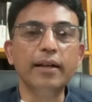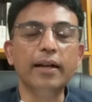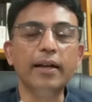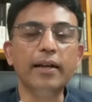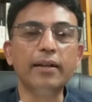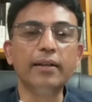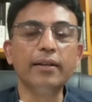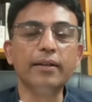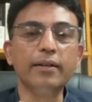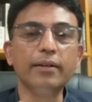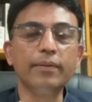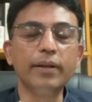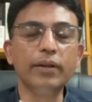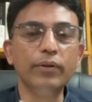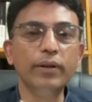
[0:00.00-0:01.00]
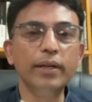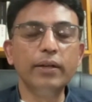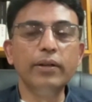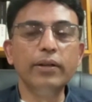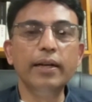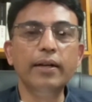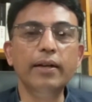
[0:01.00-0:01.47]
And you
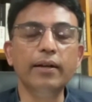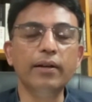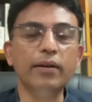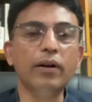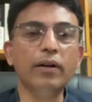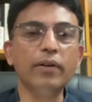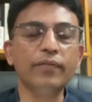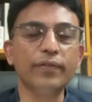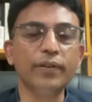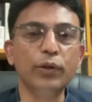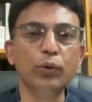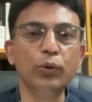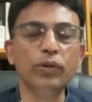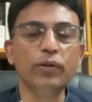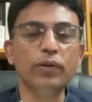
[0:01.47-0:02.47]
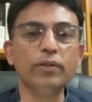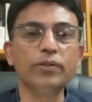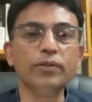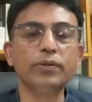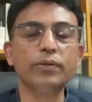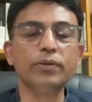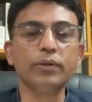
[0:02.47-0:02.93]
need a lot of youth
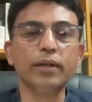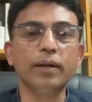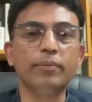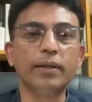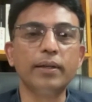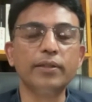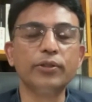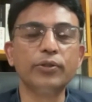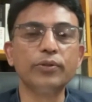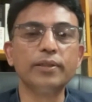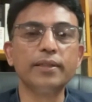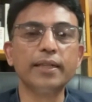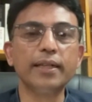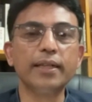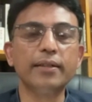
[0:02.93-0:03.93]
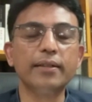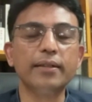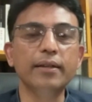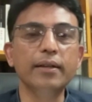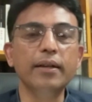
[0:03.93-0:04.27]
also to come and associate.